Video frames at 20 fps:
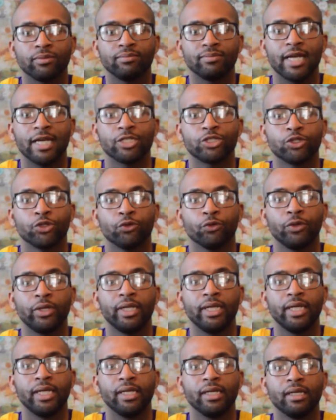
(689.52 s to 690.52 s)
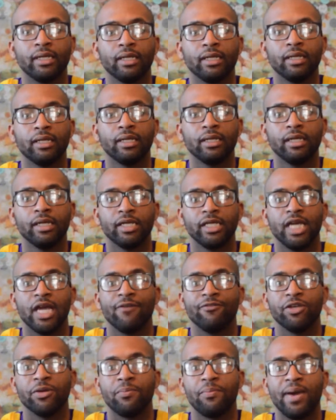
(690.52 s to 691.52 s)
That's green. You
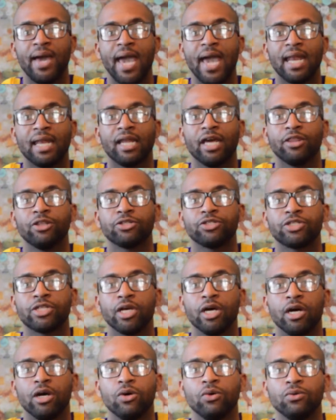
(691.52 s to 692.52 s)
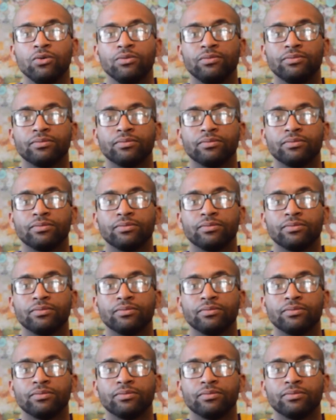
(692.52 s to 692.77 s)
have your patent leather toe.